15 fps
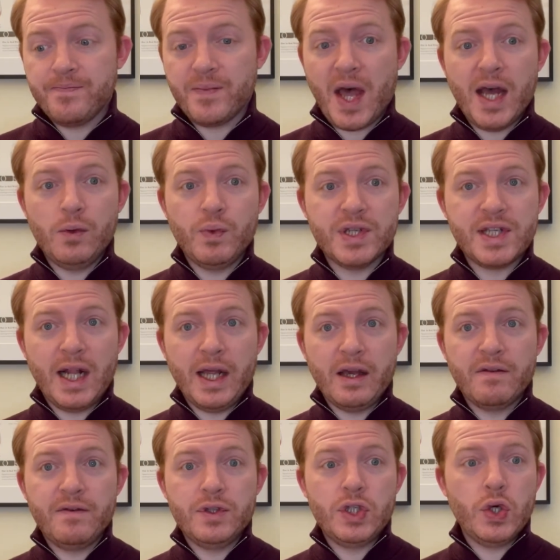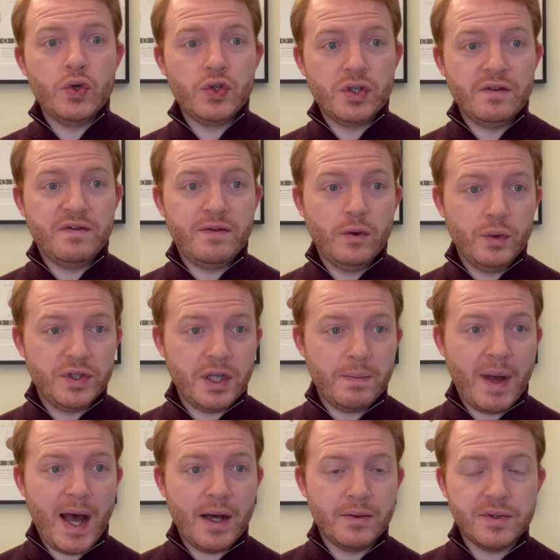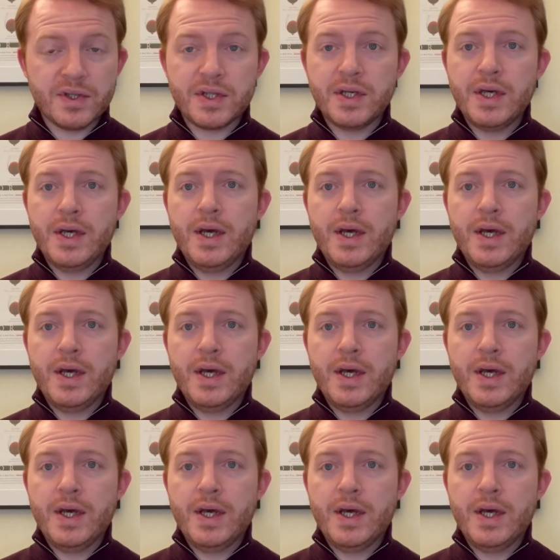And we're selling it for £240